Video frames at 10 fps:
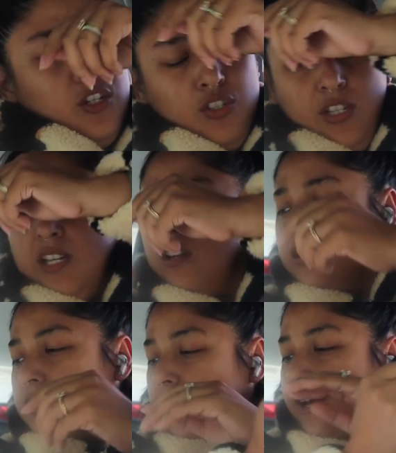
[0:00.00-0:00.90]
Usually it
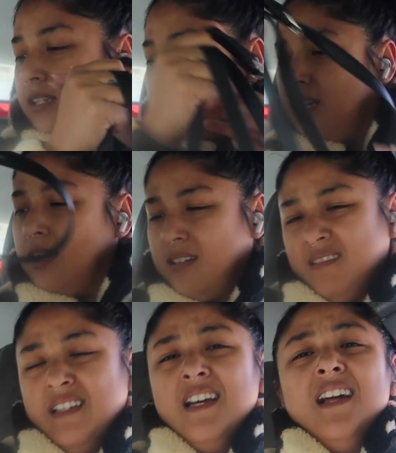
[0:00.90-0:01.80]
only takes
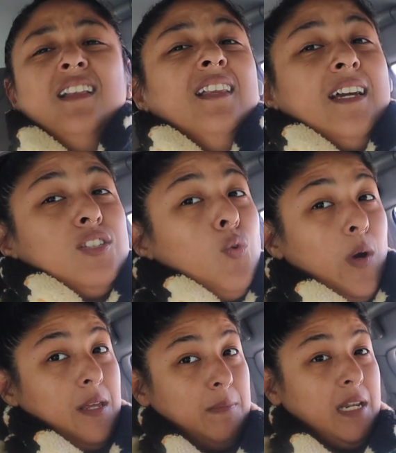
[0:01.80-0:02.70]
like
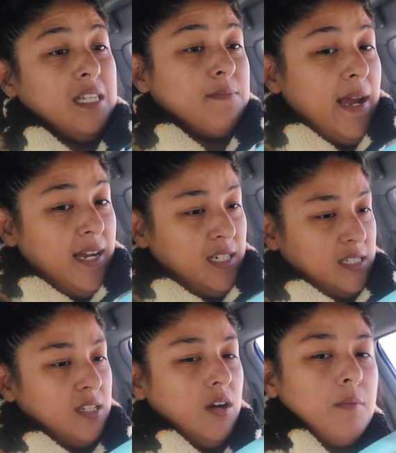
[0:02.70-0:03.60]
20 minutes max,
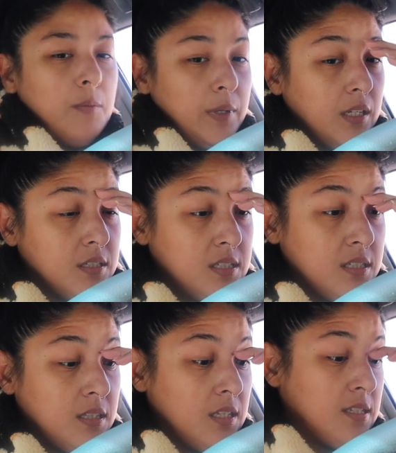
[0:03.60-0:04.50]
so I'm hoping it's
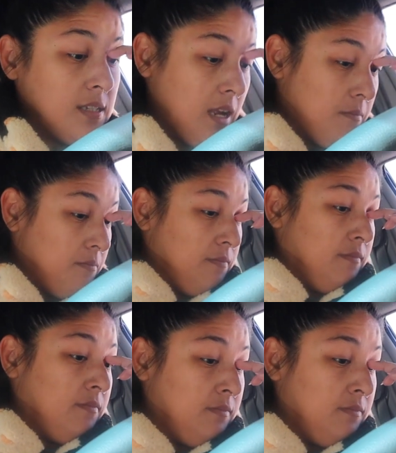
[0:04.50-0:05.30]
the same.